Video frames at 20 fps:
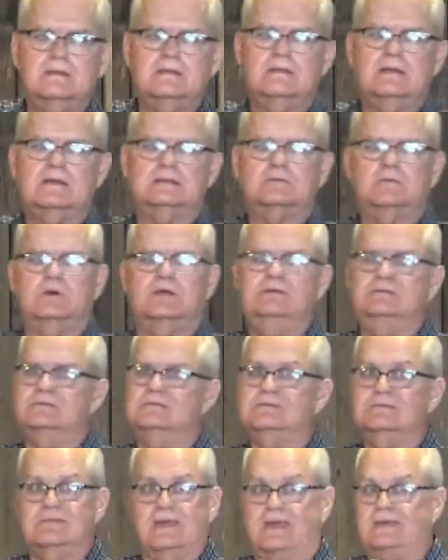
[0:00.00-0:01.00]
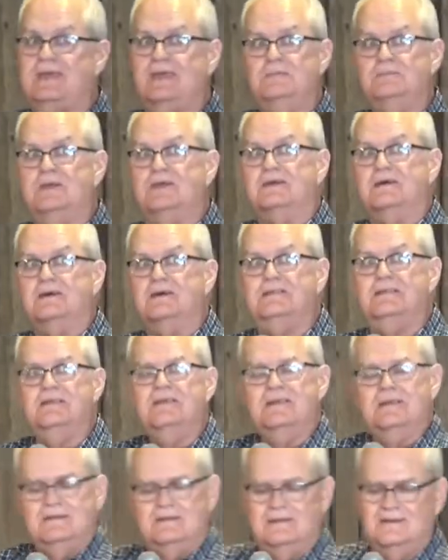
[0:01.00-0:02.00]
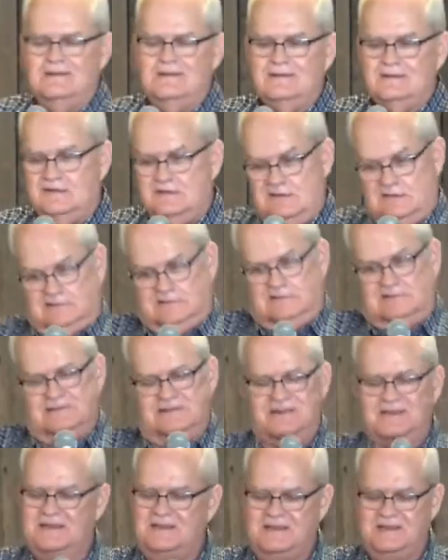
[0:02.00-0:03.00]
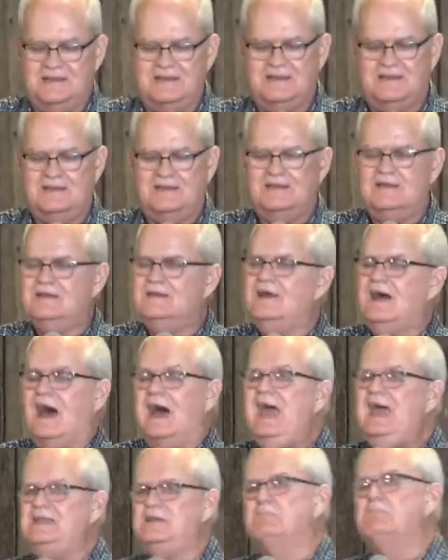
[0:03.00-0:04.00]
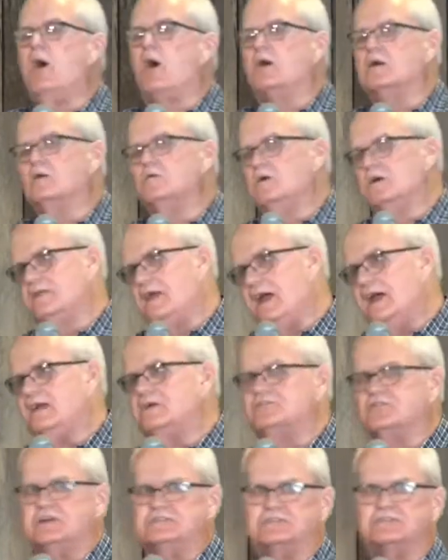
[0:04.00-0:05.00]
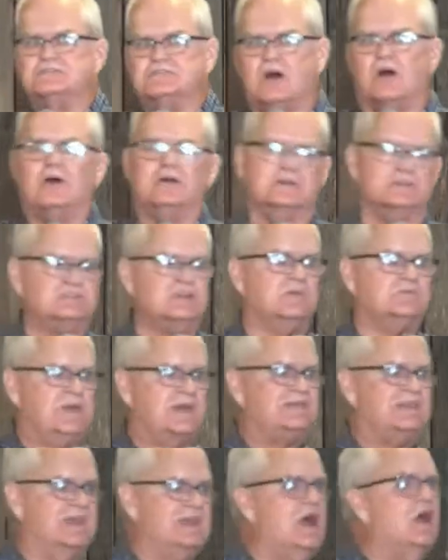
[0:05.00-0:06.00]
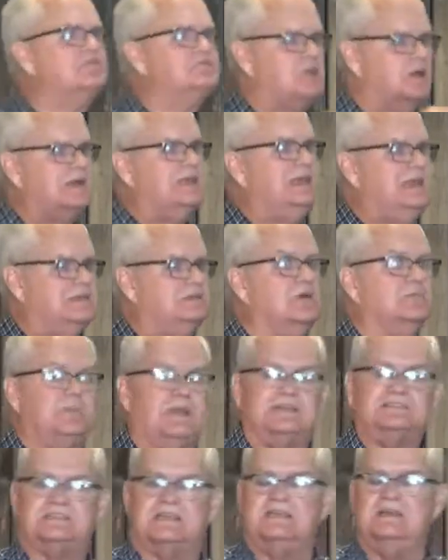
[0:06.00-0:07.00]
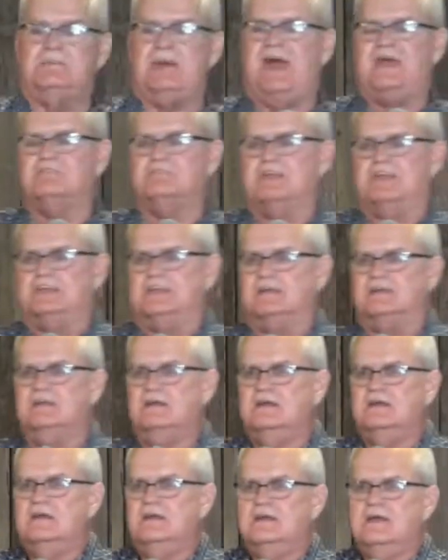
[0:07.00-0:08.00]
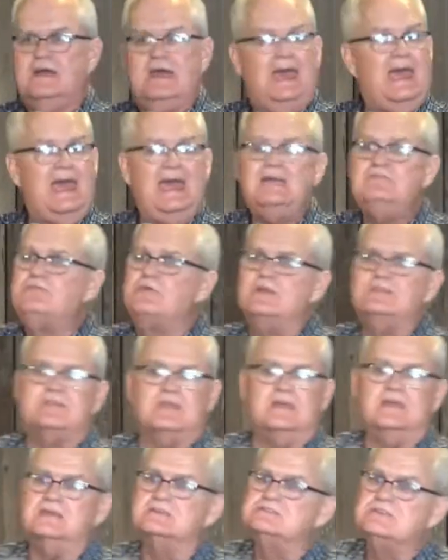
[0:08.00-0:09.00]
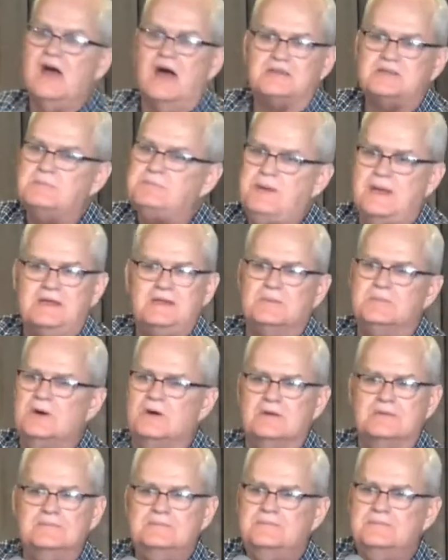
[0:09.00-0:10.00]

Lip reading: I said, well, that can't be good. I had to borrow one of the hairdresser's car to jump that thing off so I could get to a place to get a battery in it. Everything is not dependable.